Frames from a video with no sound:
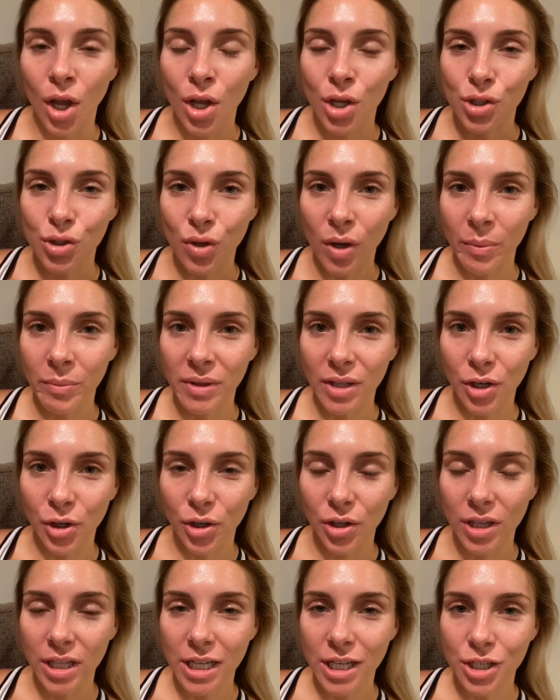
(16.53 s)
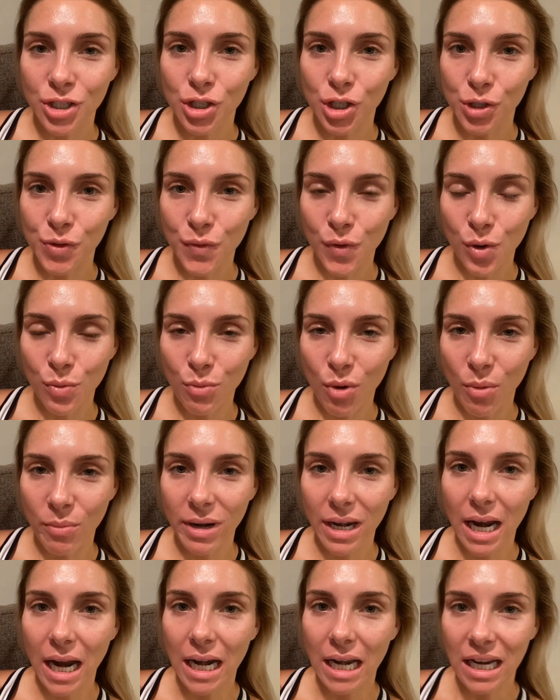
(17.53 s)
So I'm literally just for a
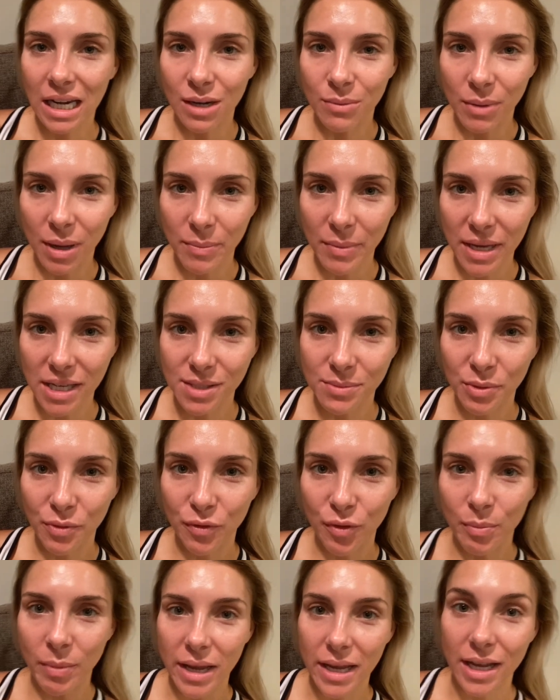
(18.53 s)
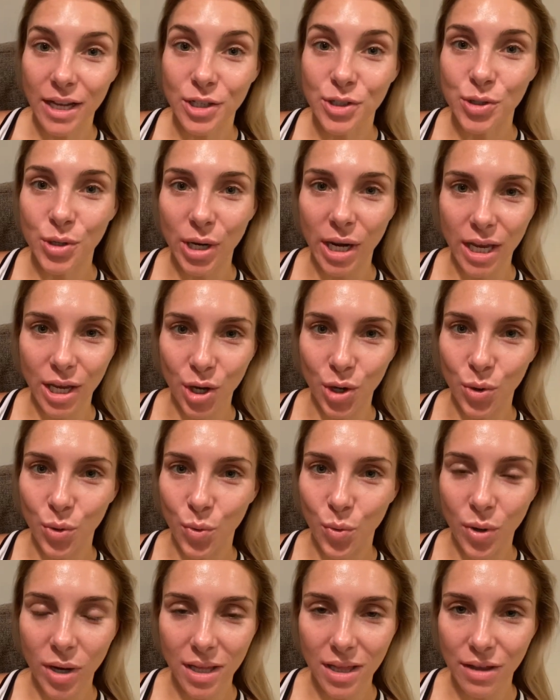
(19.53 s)
moment hiding in my basement for my kids so that I can
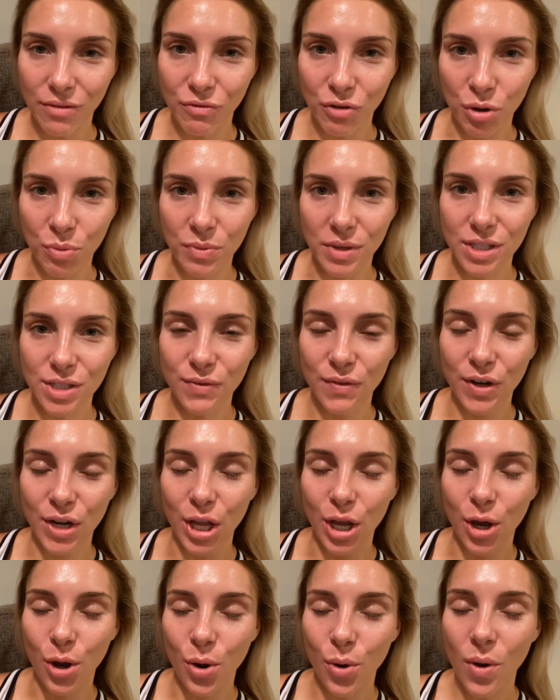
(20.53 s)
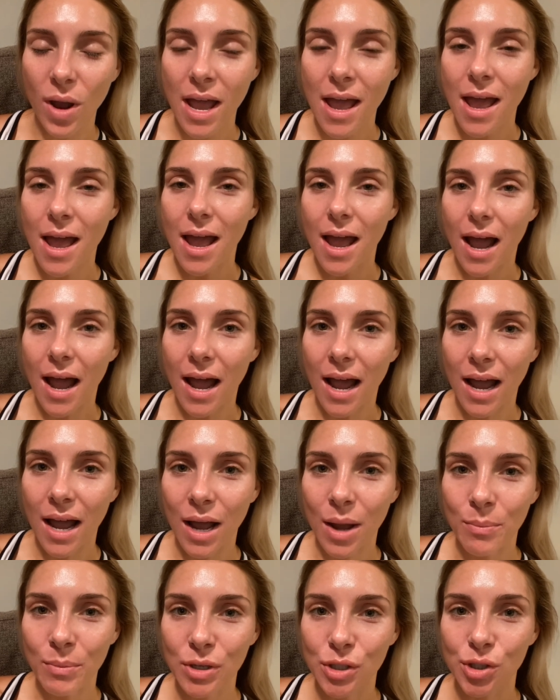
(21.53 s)
quickly film this video.
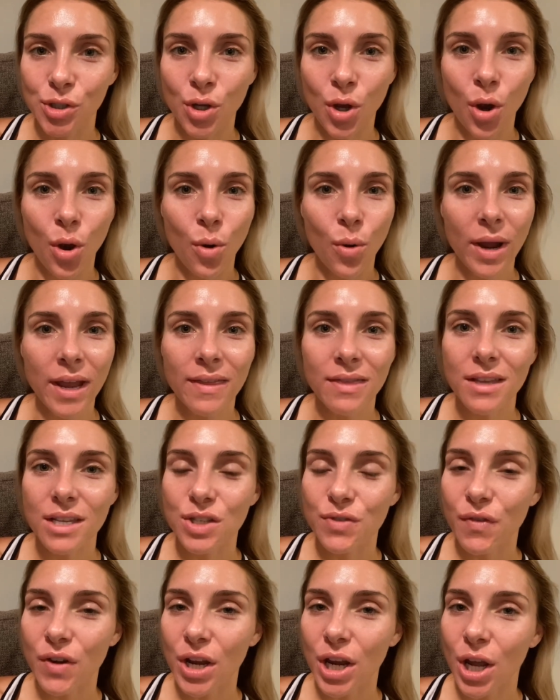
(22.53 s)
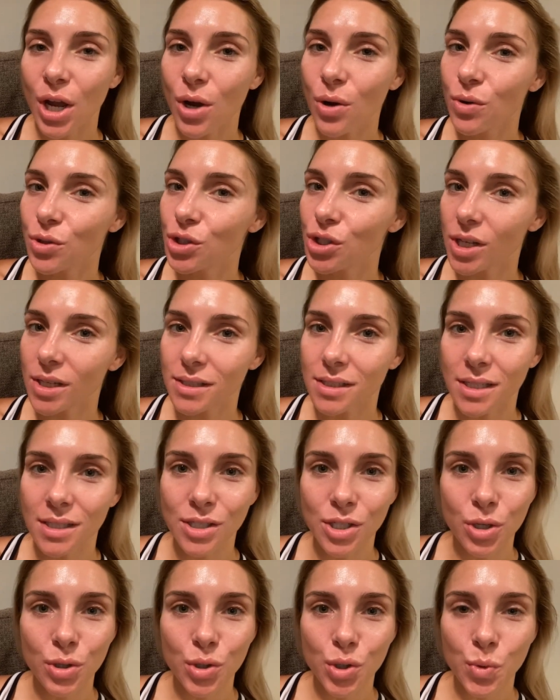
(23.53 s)
Um, so in this video, just as
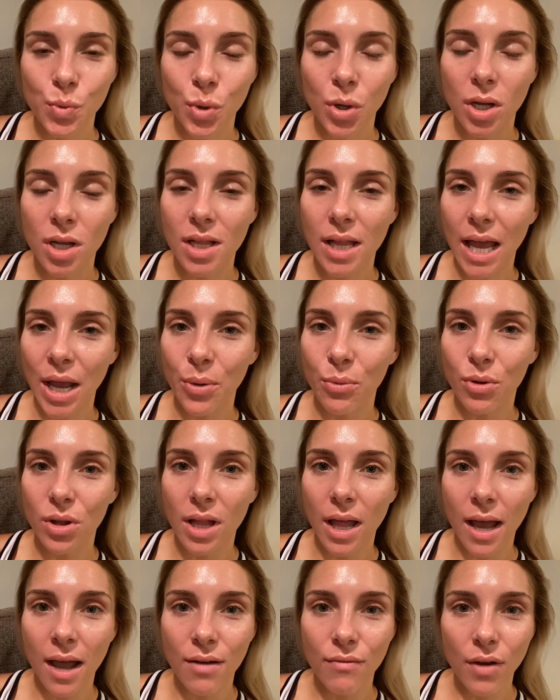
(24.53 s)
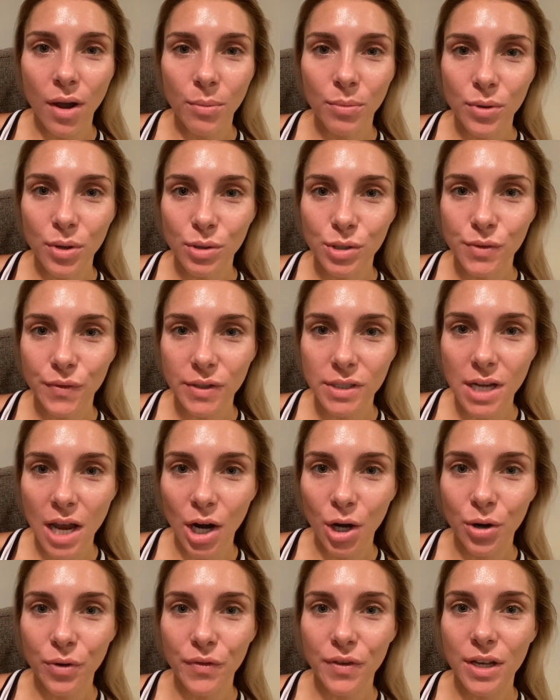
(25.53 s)
usual, I will have up close
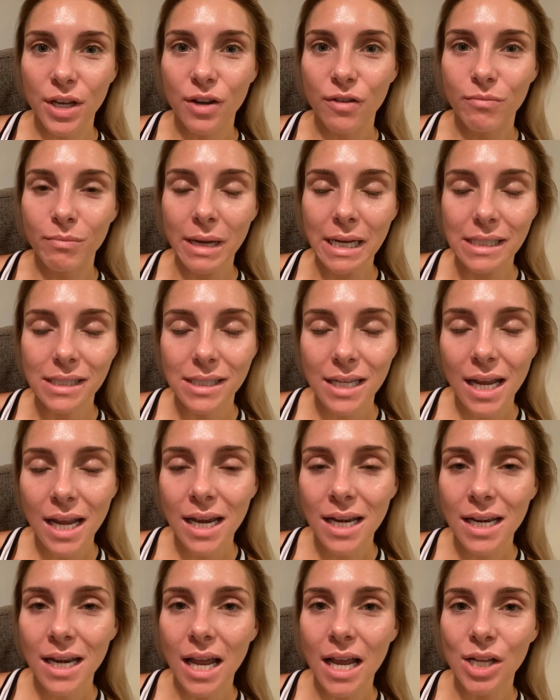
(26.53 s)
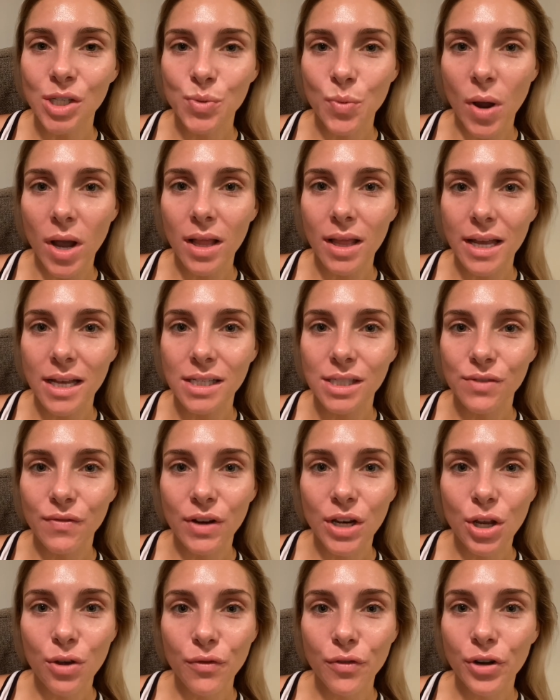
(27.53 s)
photography of my skin as well as
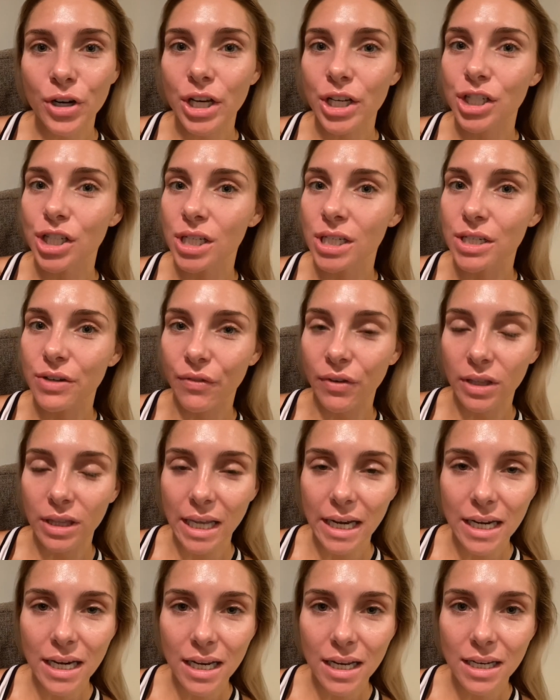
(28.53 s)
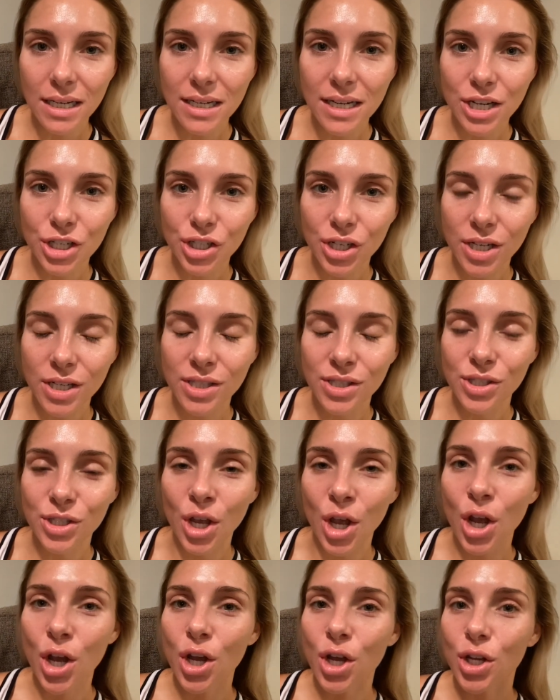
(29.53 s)
video footage in different lighting conditions.
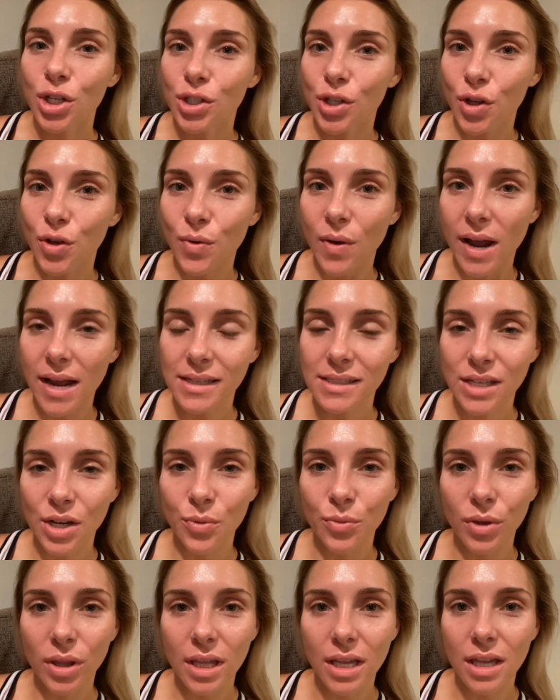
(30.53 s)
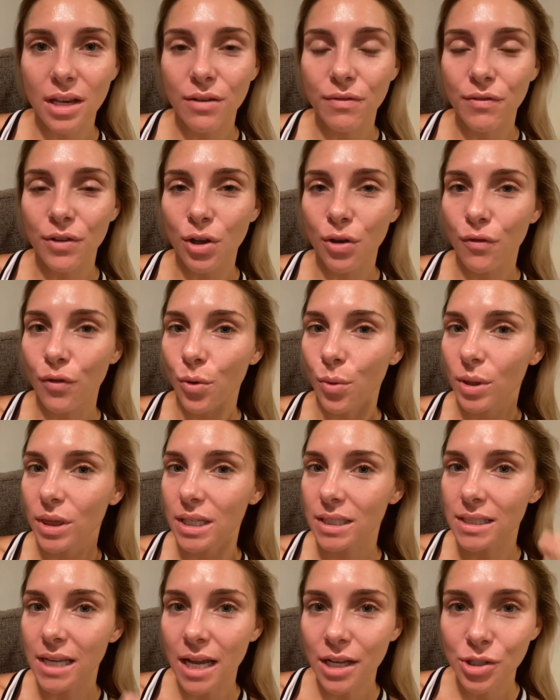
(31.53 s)
So you guys can really get a feel for what the
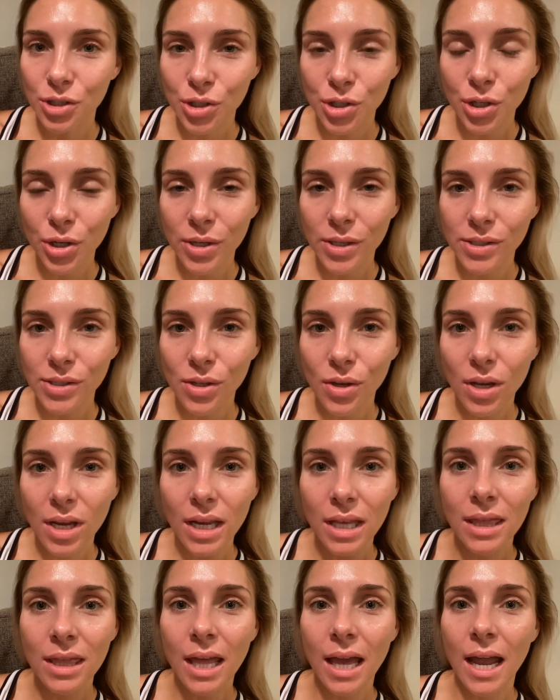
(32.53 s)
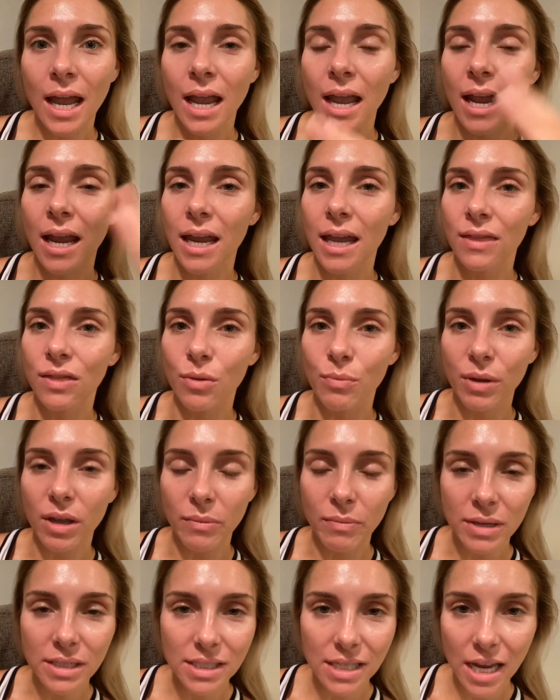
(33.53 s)
texture is looking like and the
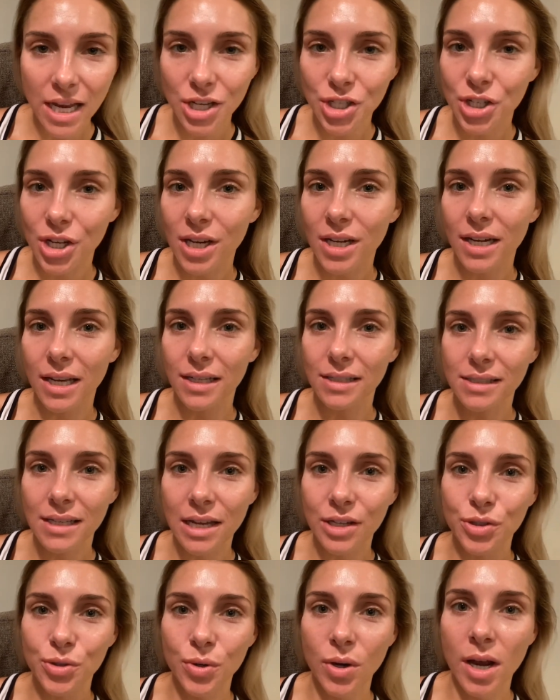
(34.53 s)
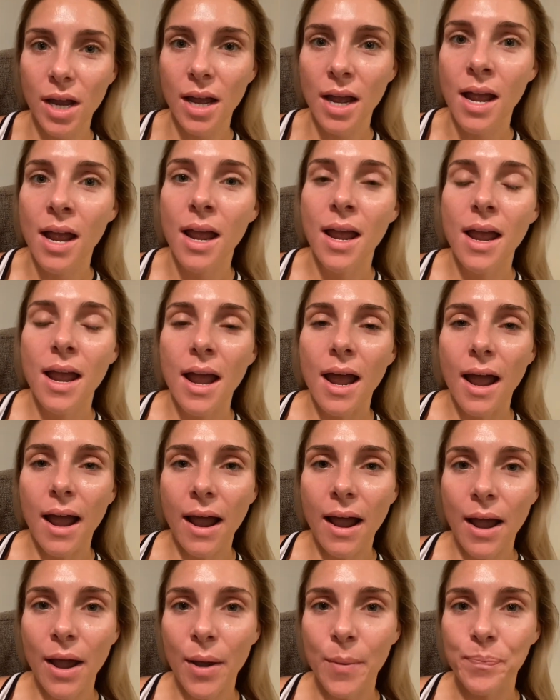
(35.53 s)
pigmentation, etc.
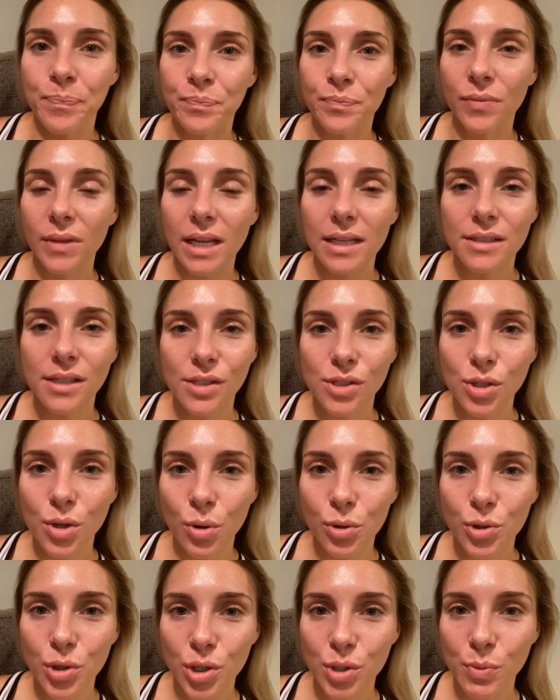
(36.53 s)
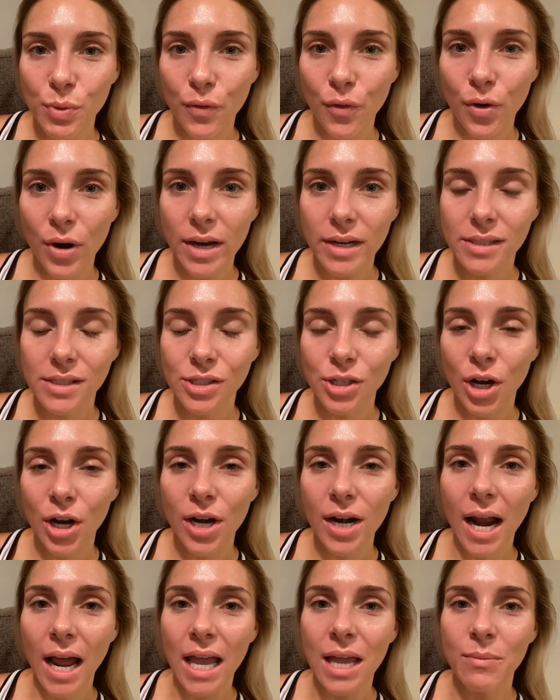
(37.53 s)
Um, disclosures before I
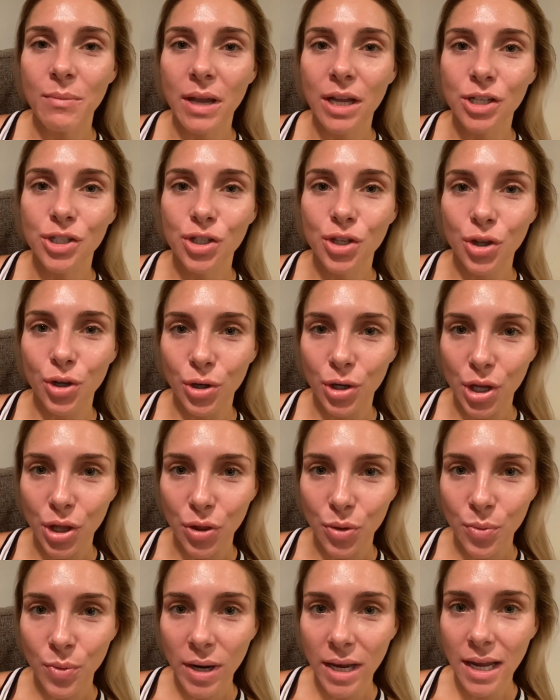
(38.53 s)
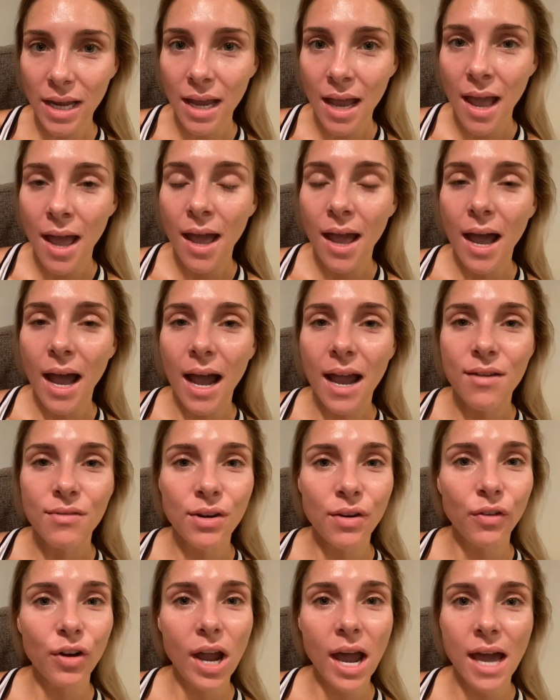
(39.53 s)
start, I am age 33. I've
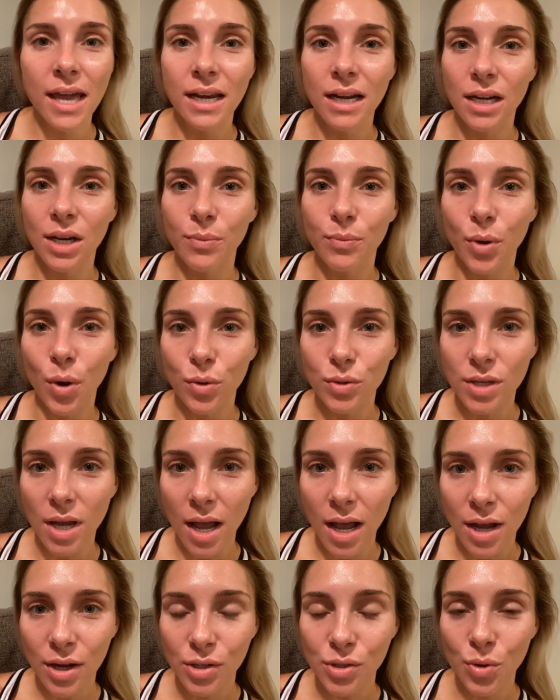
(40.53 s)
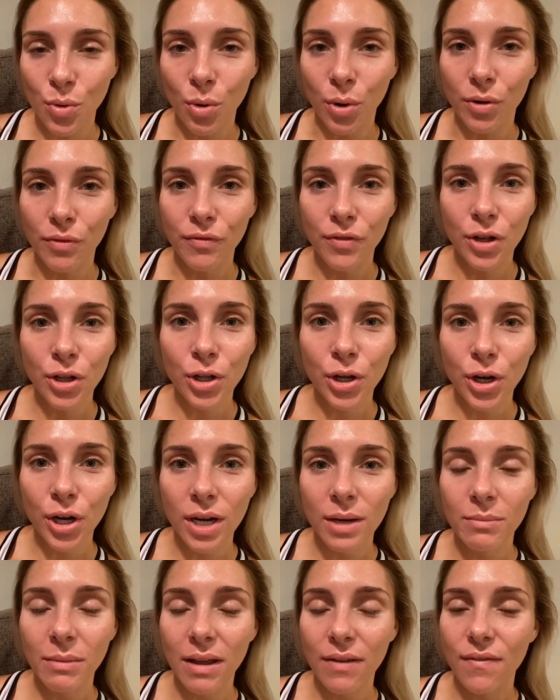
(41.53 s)
never had any Botox or filler
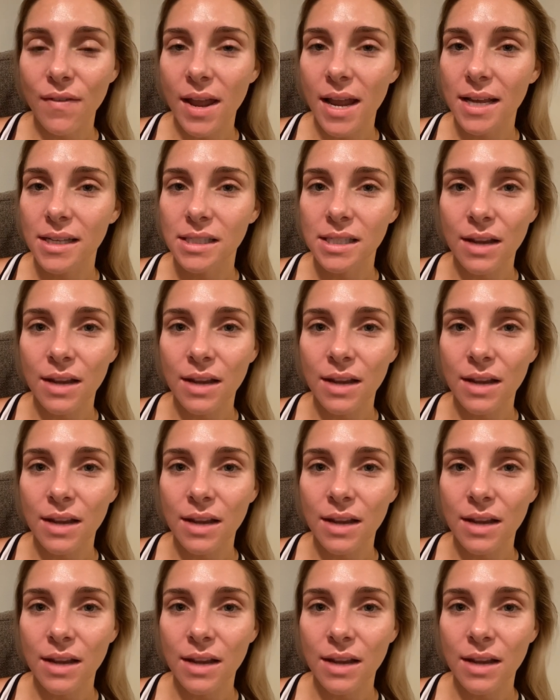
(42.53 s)
in my face.